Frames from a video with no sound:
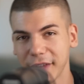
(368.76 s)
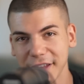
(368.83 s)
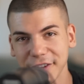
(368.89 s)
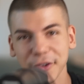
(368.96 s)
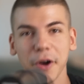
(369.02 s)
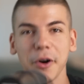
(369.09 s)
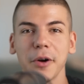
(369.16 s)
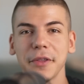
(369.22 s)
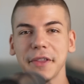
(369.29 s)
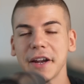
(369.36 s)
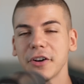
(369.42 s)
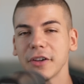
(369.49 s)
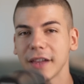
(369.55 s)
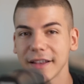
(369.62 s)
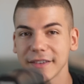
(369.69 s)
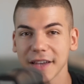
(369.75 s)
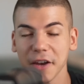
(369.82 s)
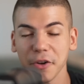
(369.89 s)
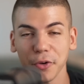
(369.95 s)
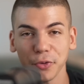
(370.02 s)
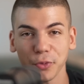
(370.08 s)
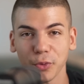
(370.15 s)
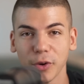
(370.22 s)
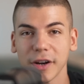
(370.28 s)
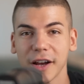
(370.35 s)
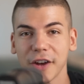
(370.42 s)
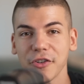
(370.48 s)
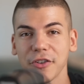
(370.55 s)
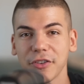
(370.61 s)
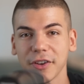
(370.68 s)
let's go there, let's get those
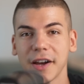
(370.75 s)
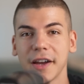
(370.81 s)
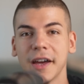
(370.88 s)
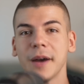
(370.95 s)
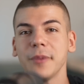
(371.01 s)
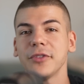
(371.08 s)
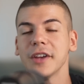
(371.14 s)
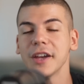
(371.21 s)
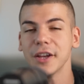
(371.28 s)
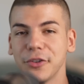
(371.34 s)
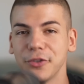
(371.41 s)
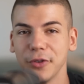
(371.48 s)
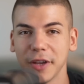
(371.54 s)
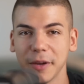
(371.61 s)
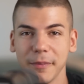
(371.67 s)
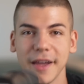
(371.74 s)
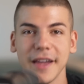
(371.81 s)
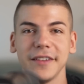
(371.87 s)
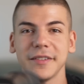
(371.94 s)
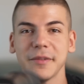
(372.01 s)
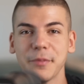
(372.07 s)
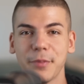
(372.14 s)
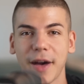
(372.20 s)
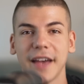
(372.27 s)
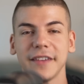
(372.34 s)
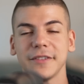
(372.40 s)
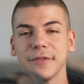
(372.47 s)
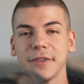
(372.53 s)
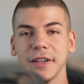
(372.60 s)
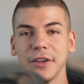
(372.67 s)
100 signups so you can make some
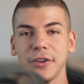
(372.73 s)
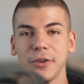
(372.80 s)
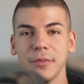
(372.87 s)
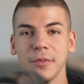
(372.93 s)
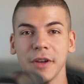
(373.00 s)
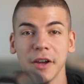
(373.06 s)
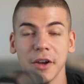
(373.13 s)
passive income